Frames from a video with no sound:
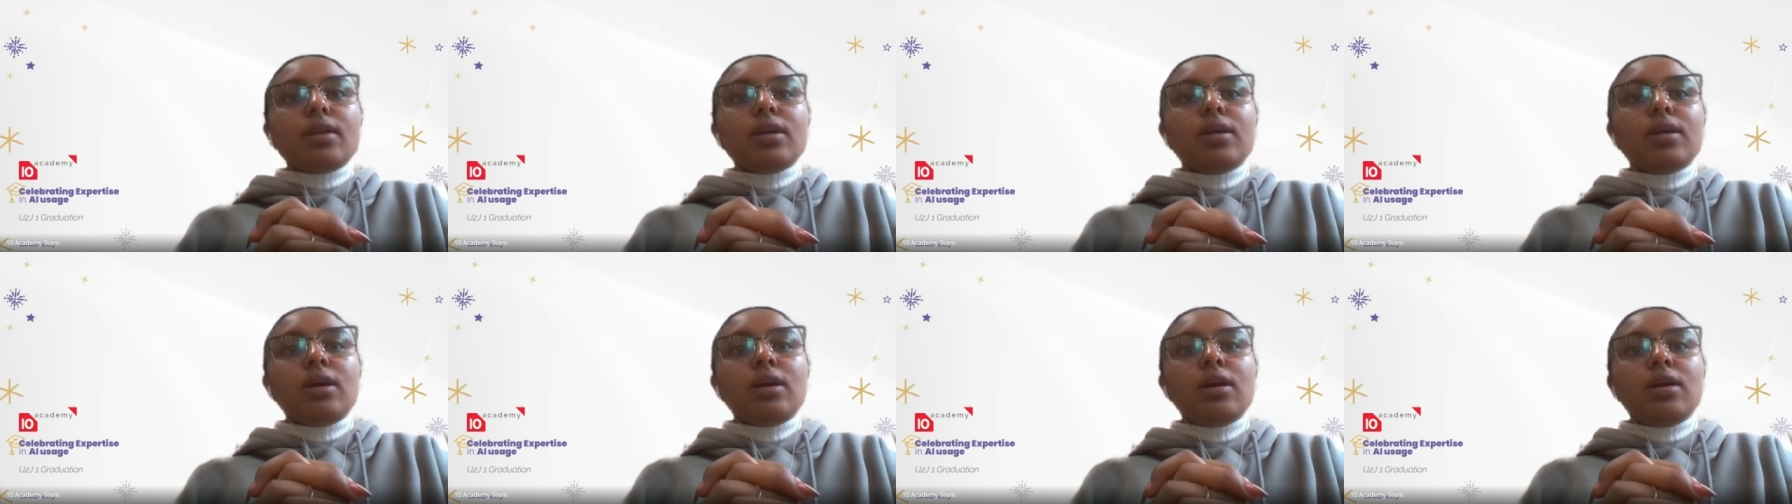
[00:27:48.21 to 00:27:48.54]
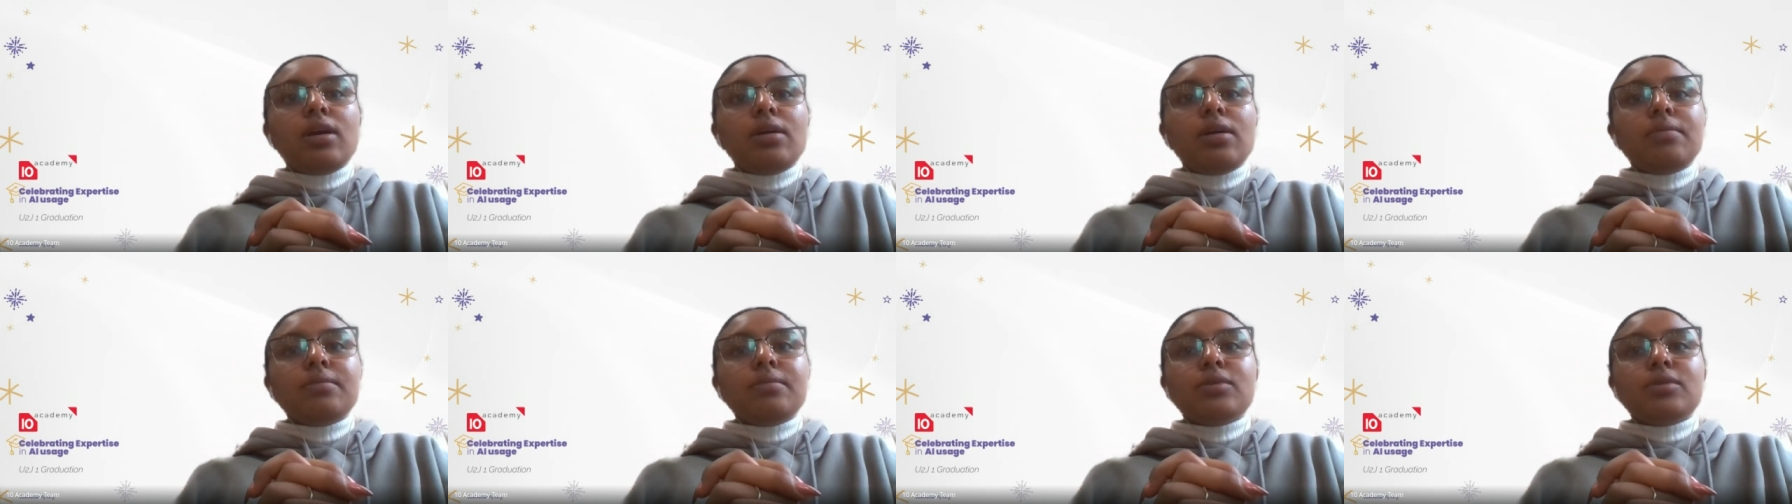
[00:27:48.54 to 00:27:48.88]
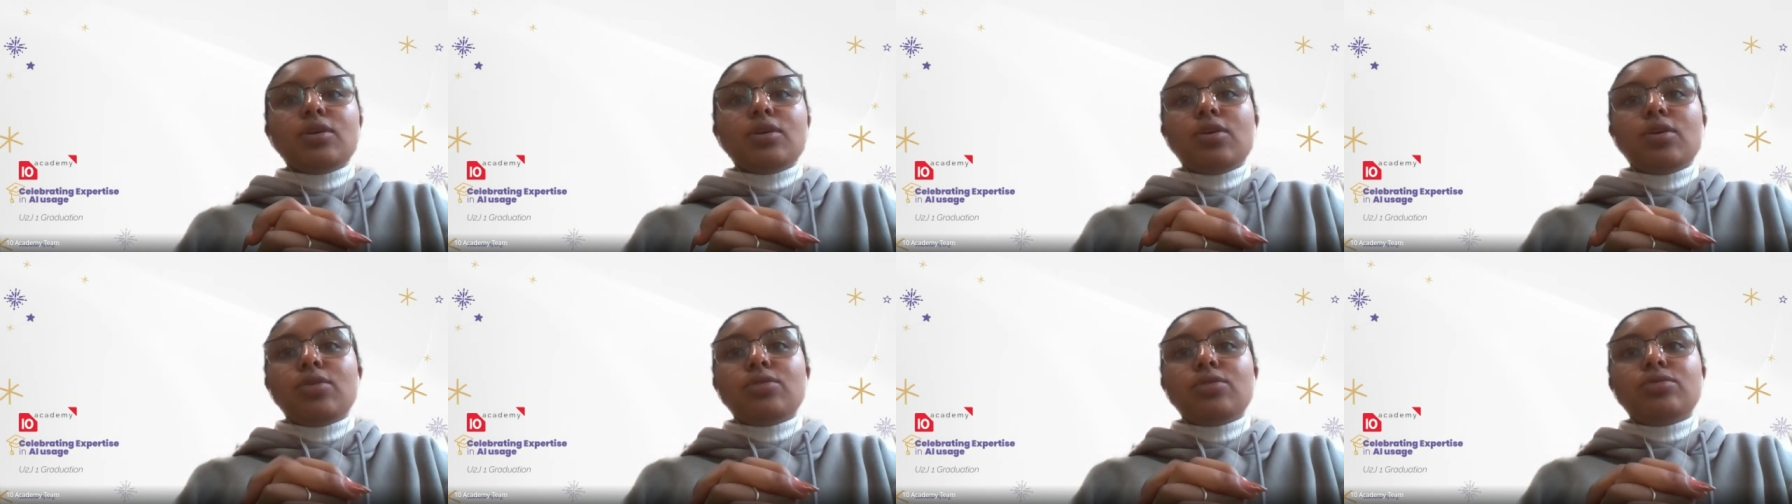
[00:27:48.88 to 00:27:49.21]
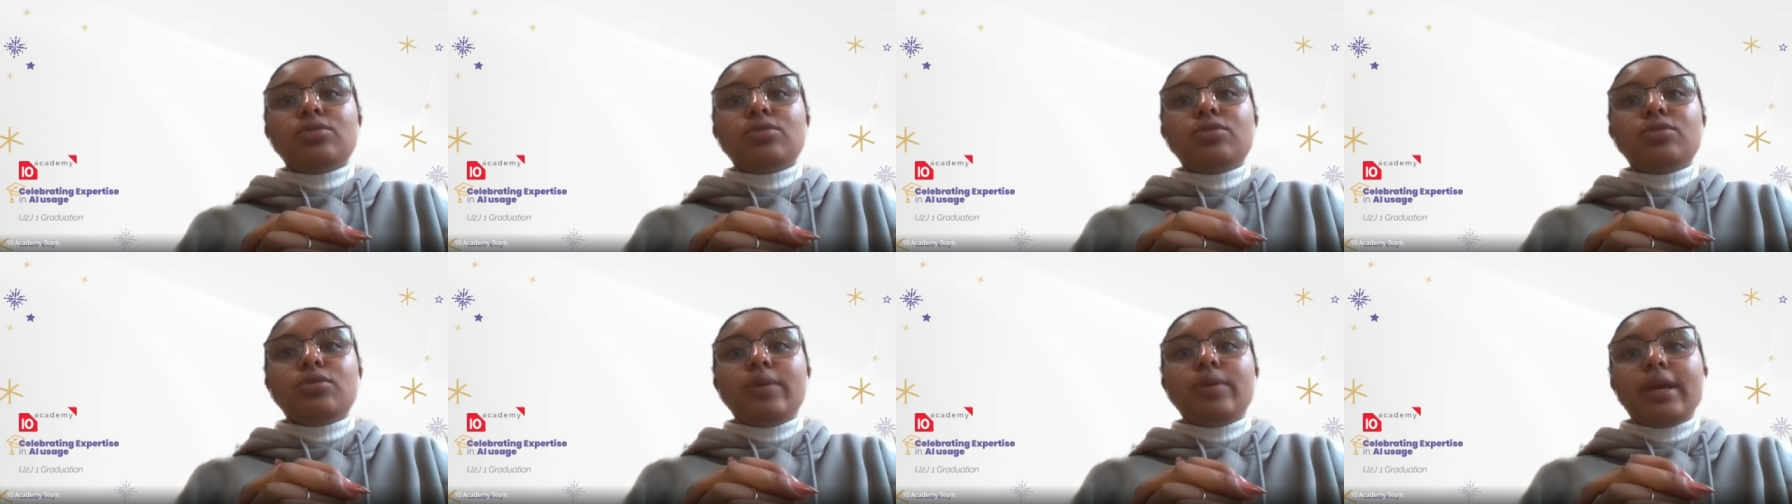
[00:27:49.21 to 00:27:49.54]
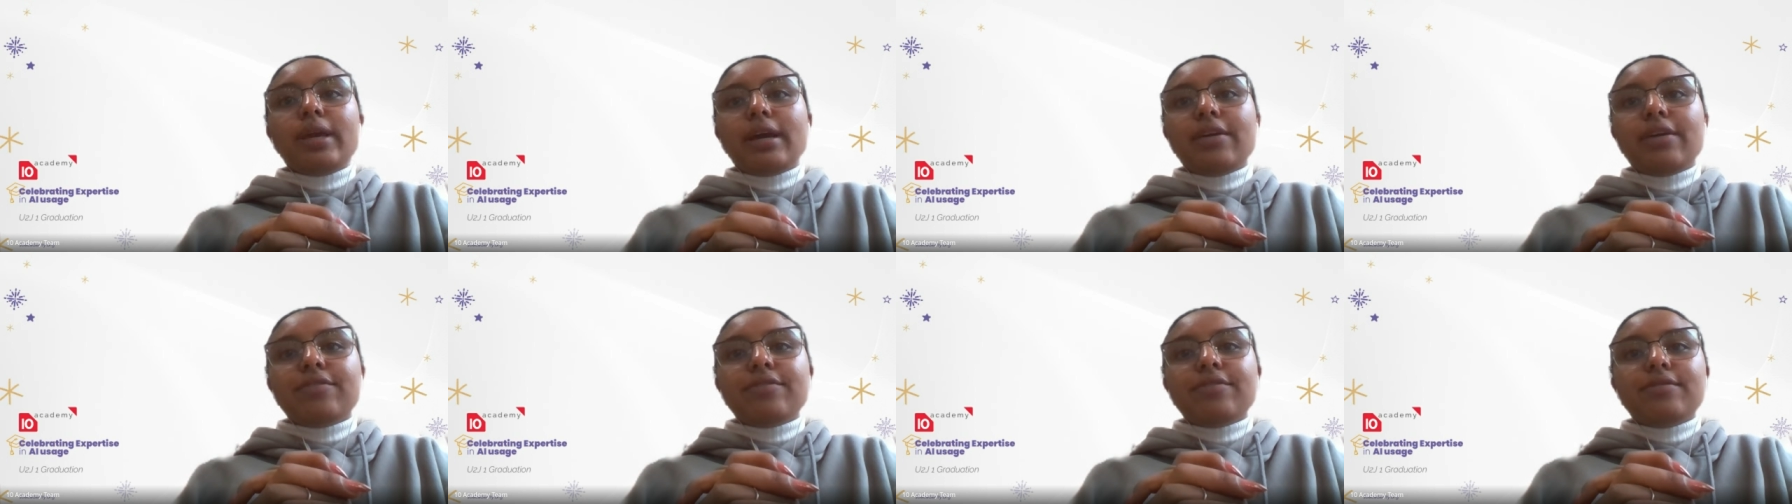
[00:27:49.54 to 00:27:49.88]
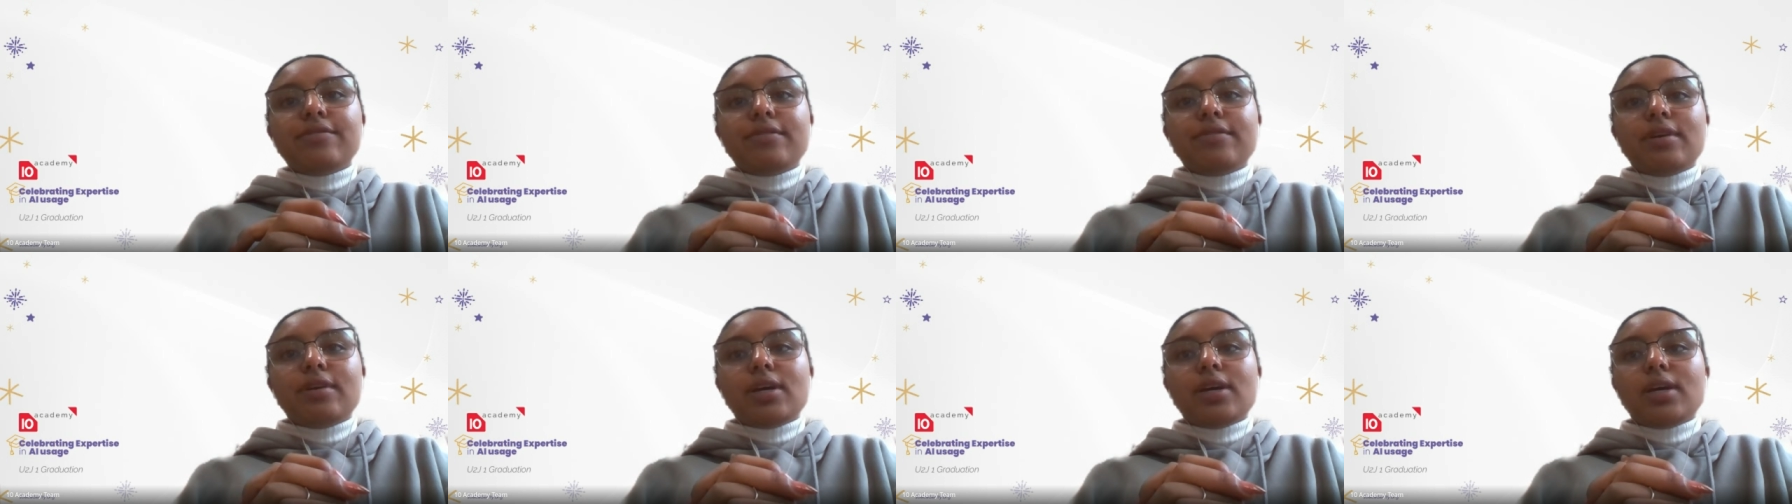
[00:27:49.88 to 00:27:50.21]
Um, so do we have
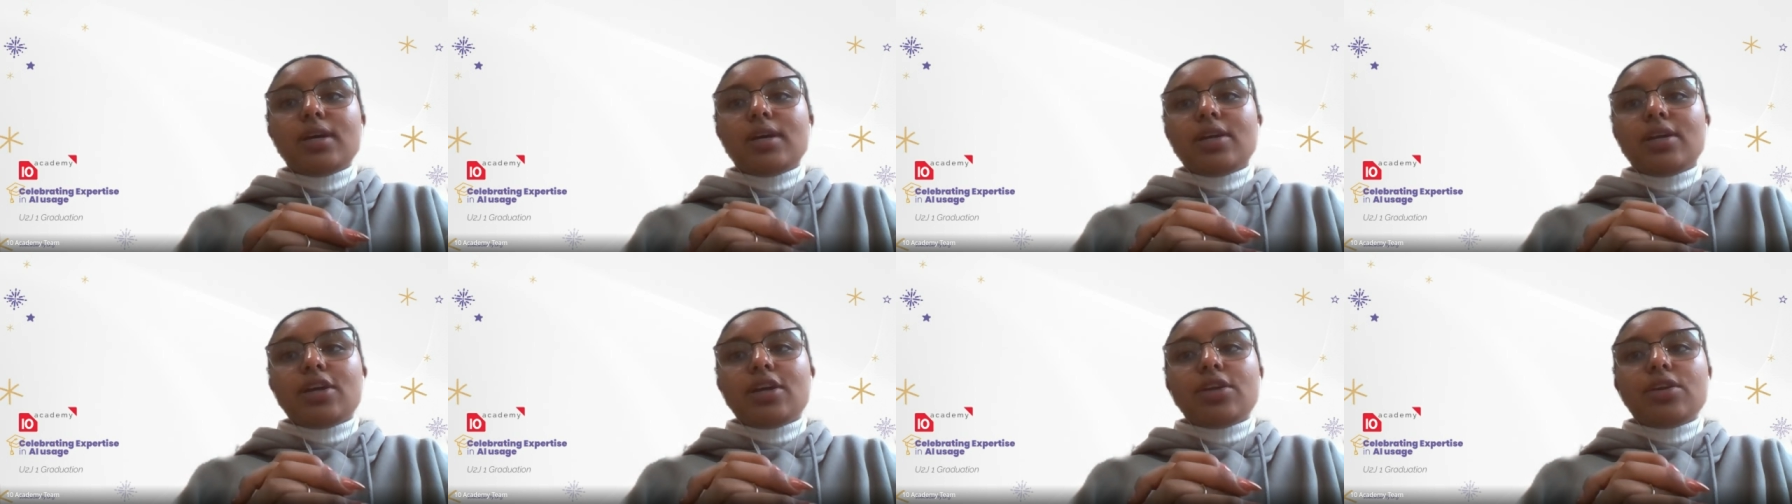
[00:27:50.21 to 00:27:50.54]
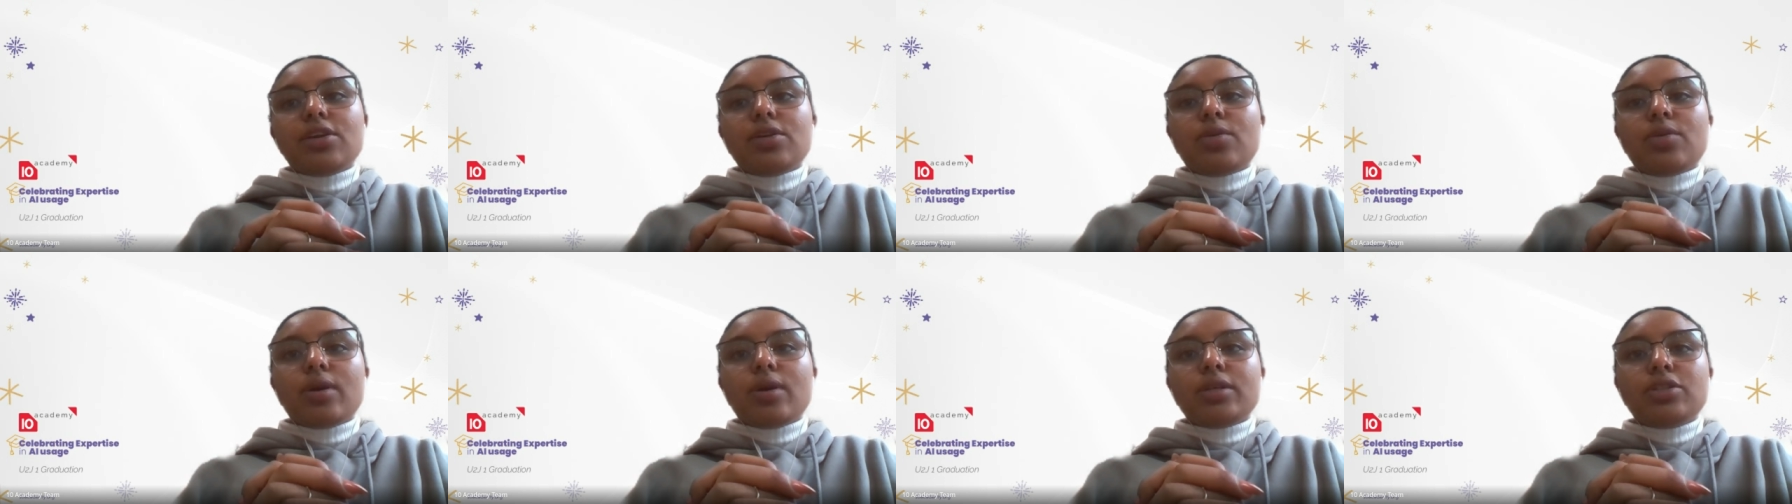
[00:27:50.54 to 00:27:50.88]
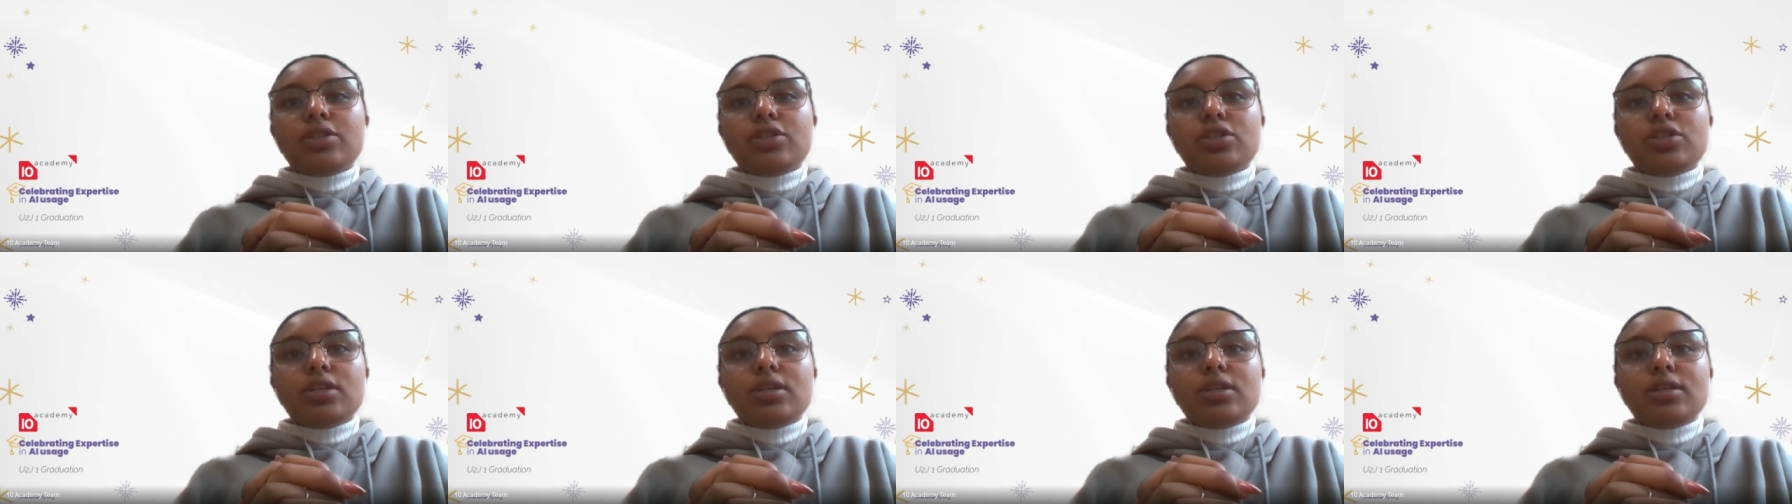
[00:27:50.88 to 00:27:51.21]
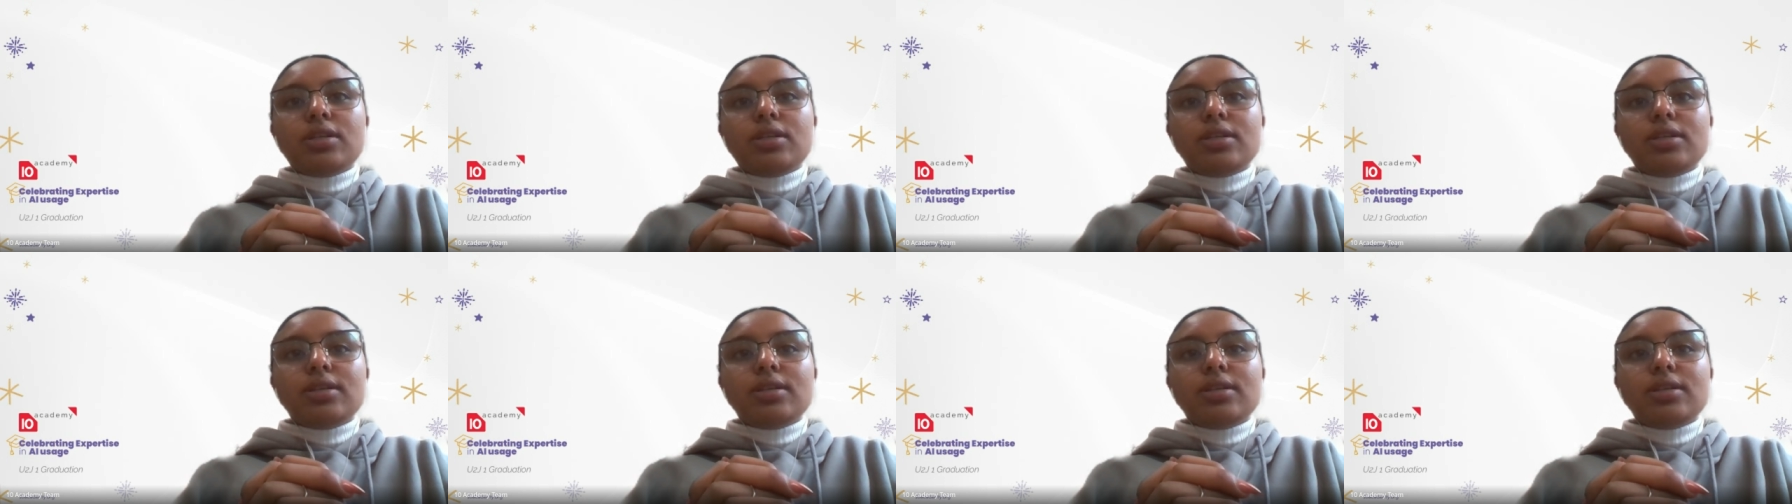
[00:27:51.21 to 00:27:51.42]
uh, another question?